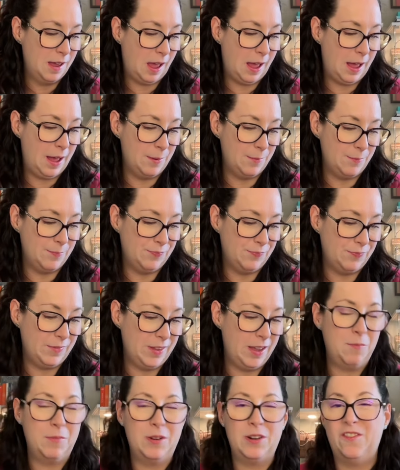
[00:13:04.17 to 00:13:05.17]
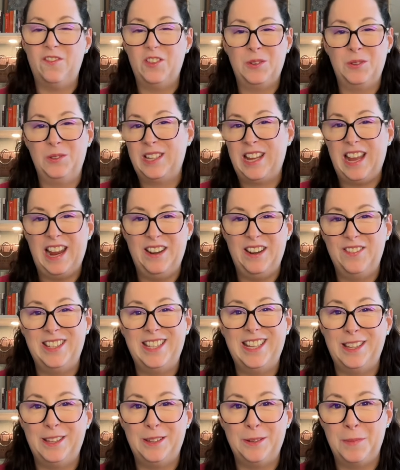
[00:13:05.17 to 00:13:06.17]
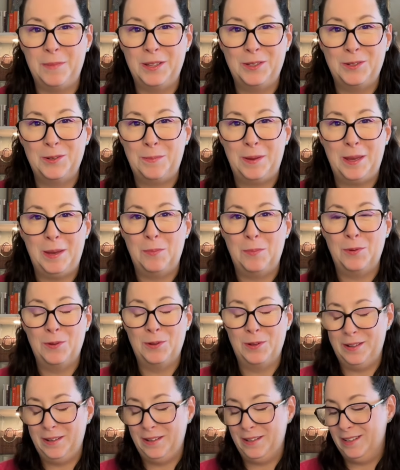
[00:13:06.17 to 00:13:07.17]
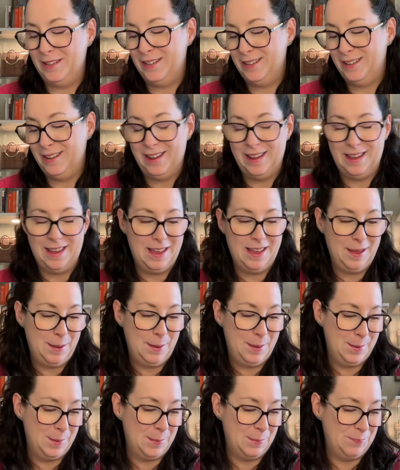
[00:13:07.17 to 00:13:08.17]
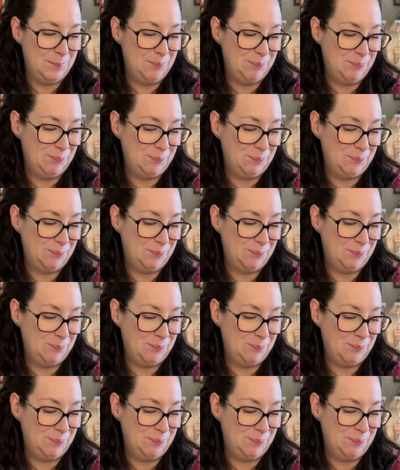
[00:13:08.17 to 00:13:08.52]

Um, I'm one of those kind of sentimental people, and um,